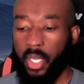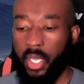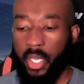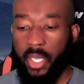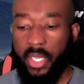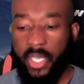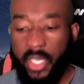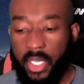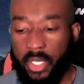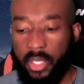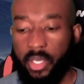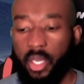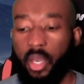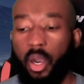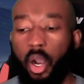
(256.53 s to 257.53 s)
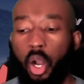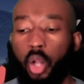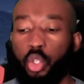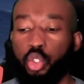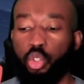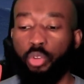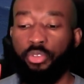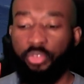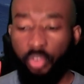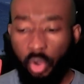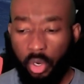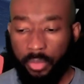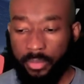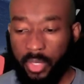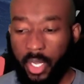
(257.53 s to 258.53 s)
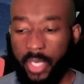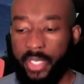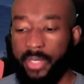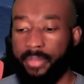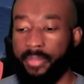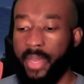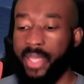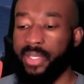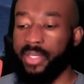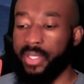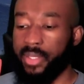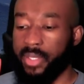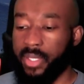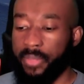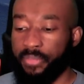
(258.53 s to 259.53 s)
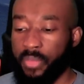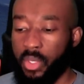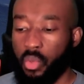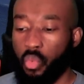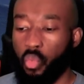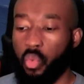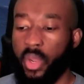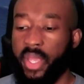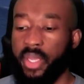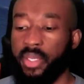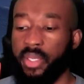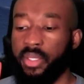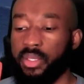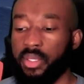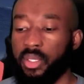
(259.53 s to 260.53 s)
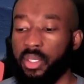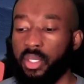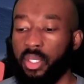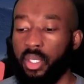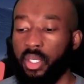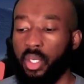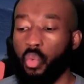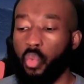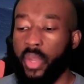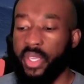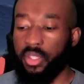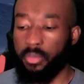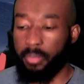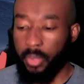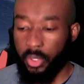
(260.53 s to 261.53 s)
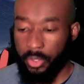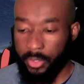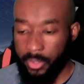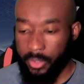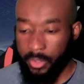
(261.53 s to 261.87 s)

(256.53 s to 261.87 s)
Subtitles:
He also formed an immensity winged bird,